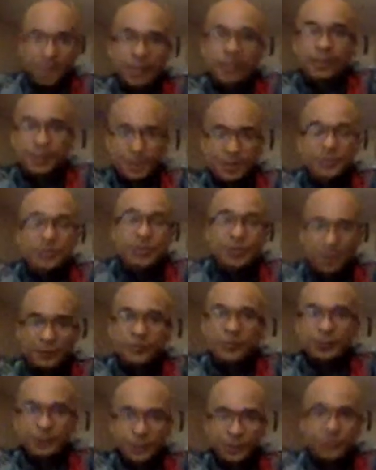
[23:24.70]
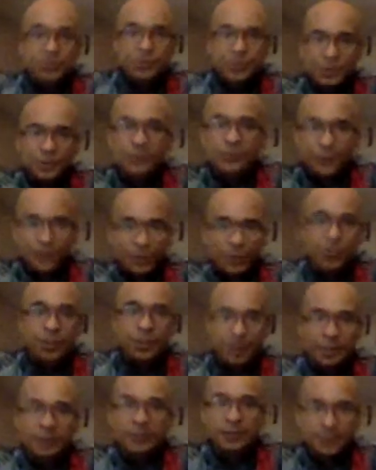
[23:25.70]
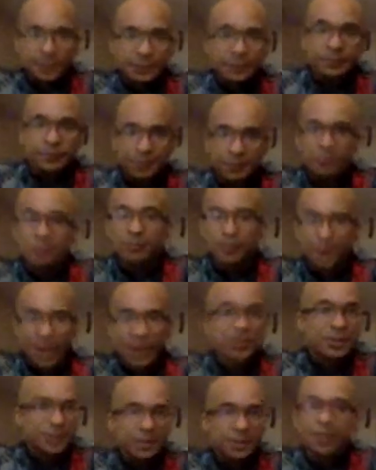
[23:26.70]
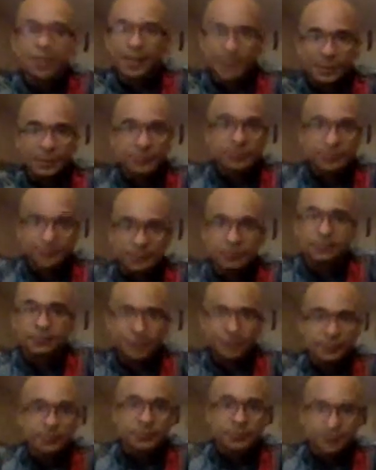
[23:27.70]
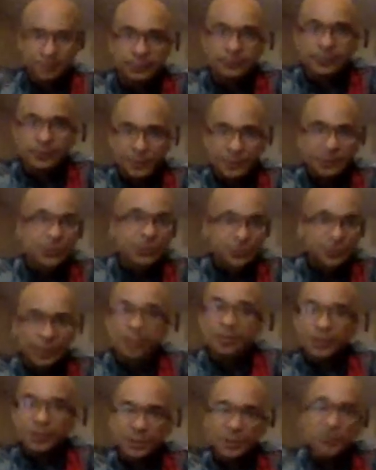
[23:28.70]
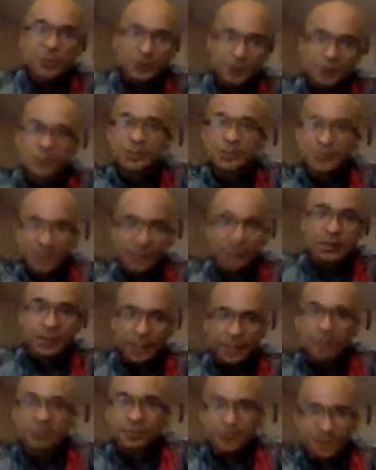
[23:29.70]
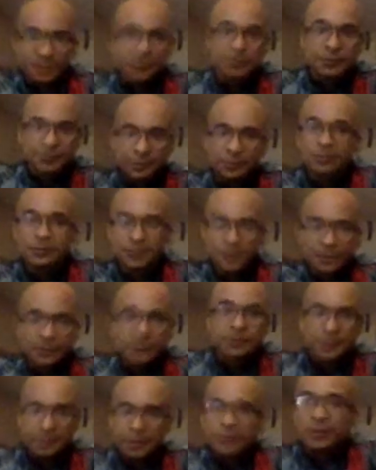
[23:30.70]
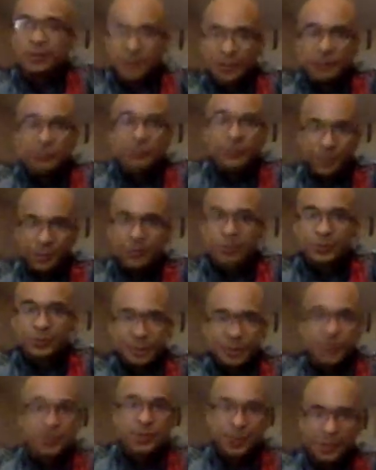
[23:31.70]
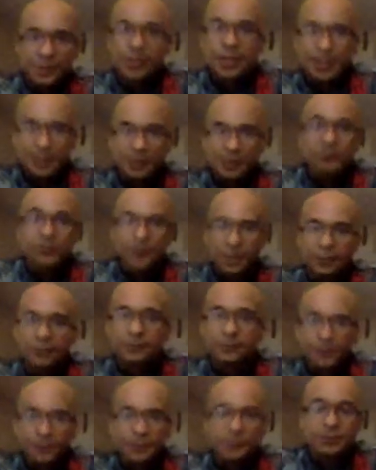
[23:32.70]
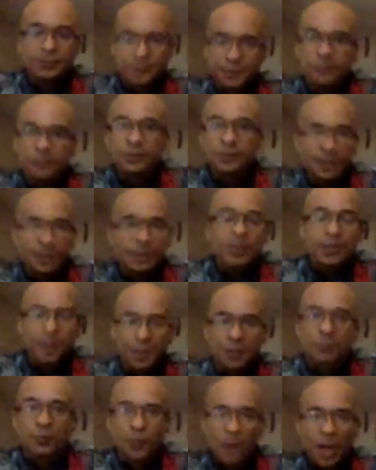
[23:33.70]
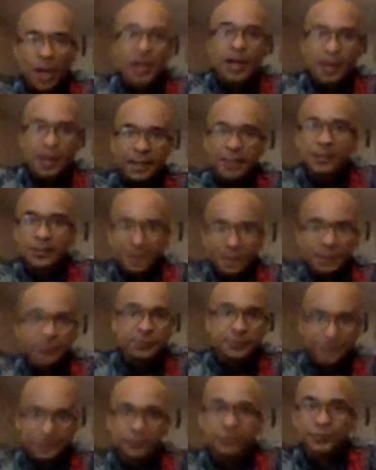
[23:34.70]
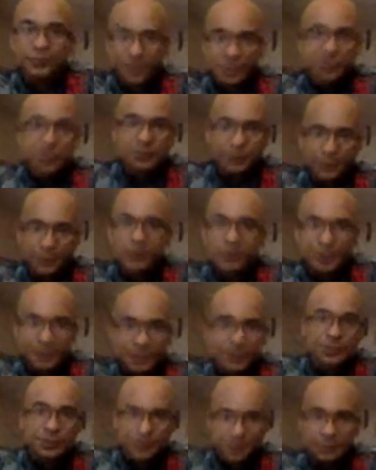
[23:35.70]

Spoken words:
This is often used for bright sunlight, direct excluded of sunlight, photos that involve a wide field of focus,